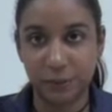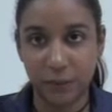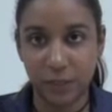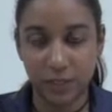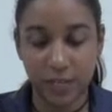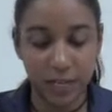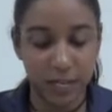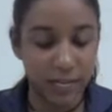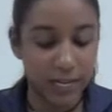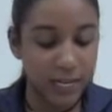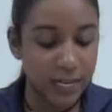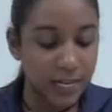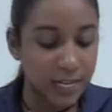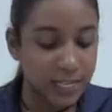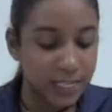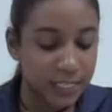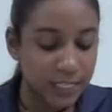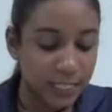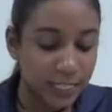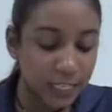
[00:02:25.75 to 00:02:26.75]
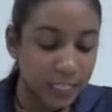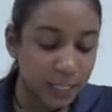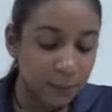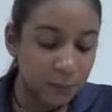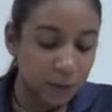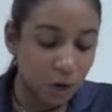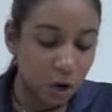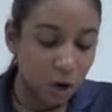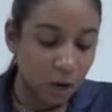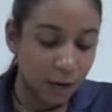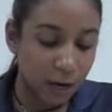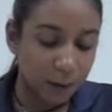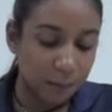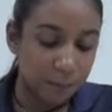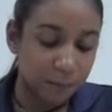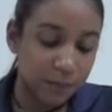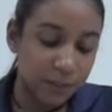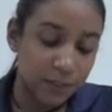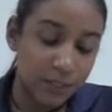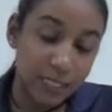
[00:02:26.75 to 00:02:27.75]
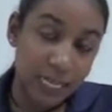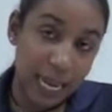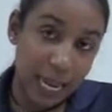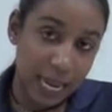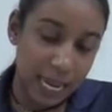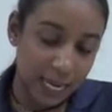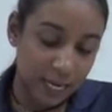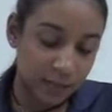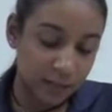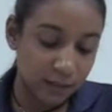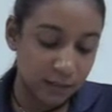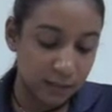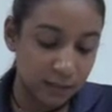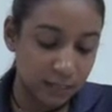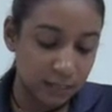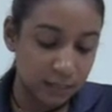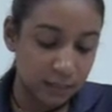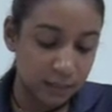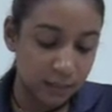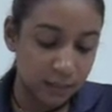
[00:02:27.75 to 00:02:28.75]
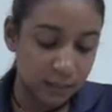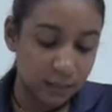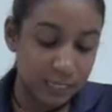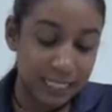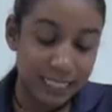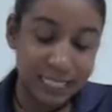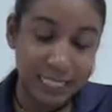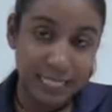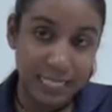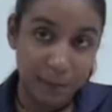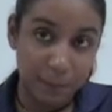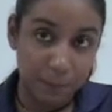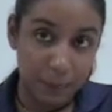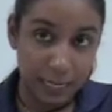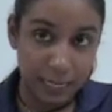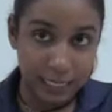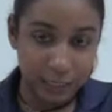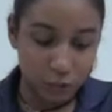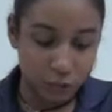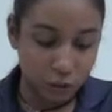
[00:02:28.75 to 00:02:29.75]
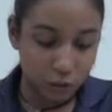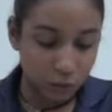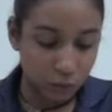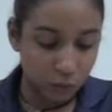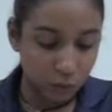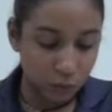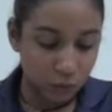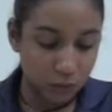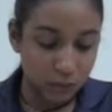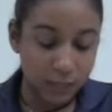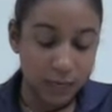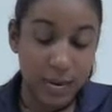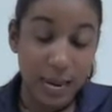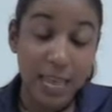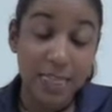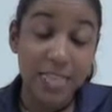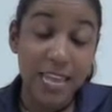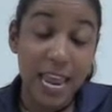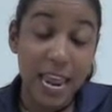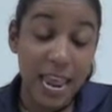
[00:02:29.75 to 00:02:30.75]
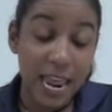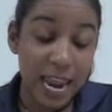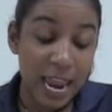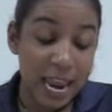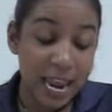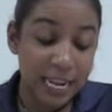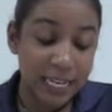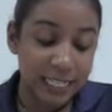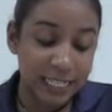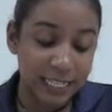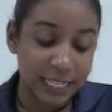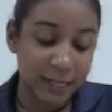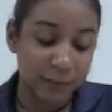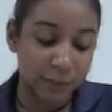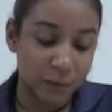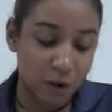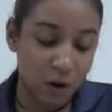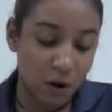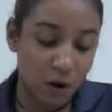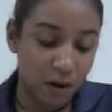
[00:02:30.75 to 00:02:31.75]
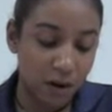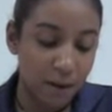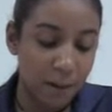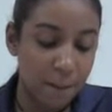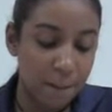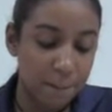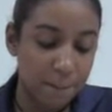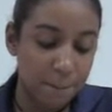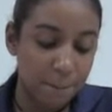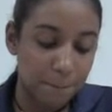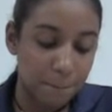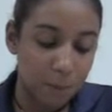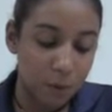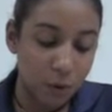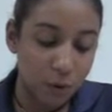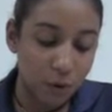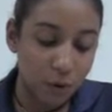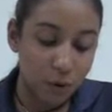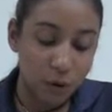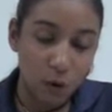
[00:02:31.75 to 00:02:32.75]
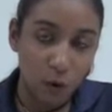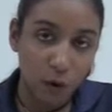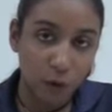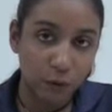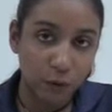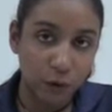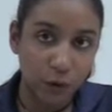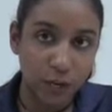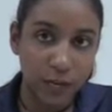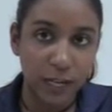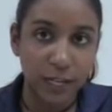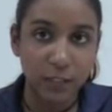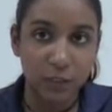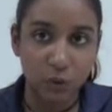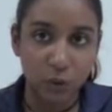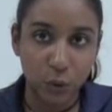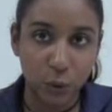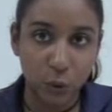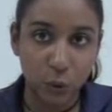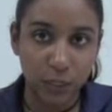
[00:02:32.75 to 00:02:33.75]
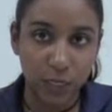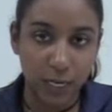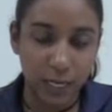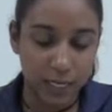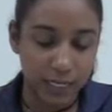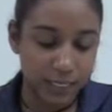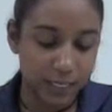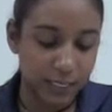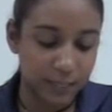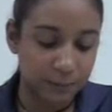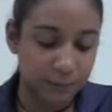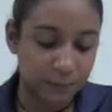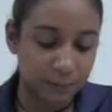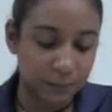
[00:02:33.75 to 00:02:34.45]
Okay? Synonyms are scan, dip into, and the antonyms are pore over and scrutinize.